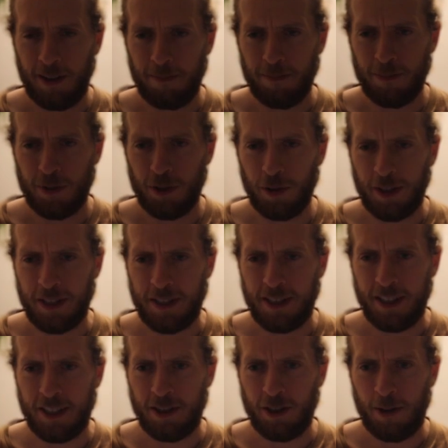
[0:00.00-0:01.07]
So it
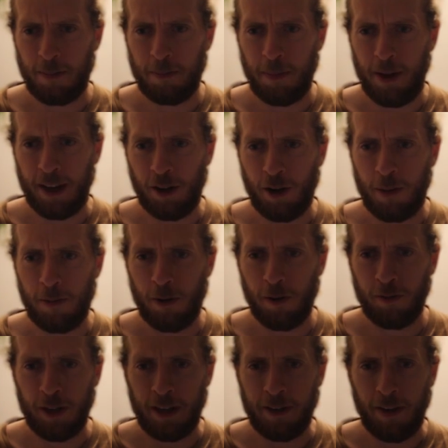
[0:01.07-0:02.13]
sets up a couple
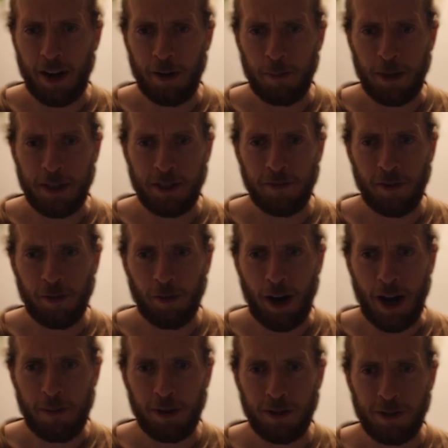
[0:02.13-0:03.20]
of environmental
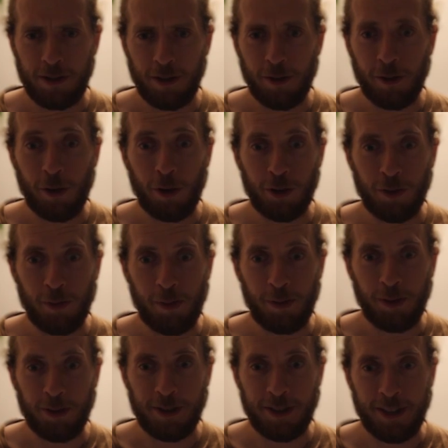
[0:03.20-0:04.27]
variables. Those we
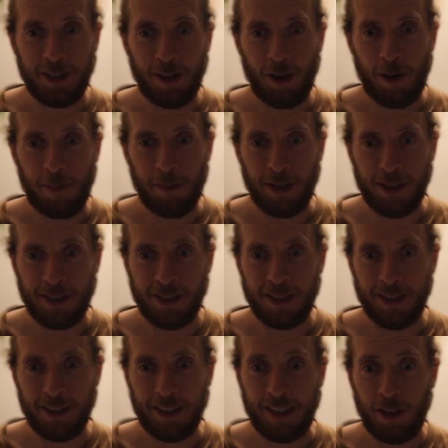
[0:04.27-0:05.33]
will set up as
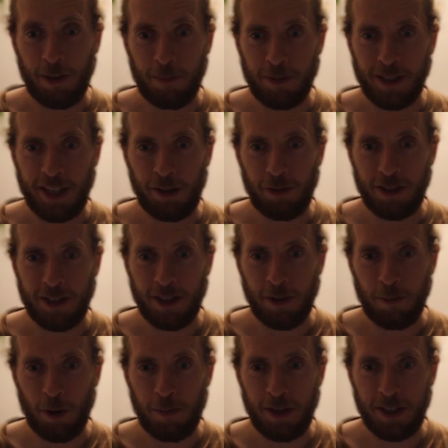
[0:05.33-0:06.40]
GitHub secrets in a
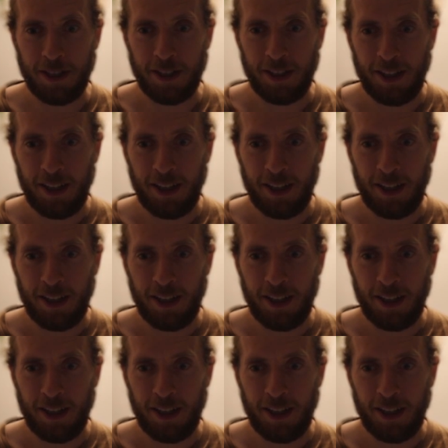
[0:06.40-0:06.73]
moment.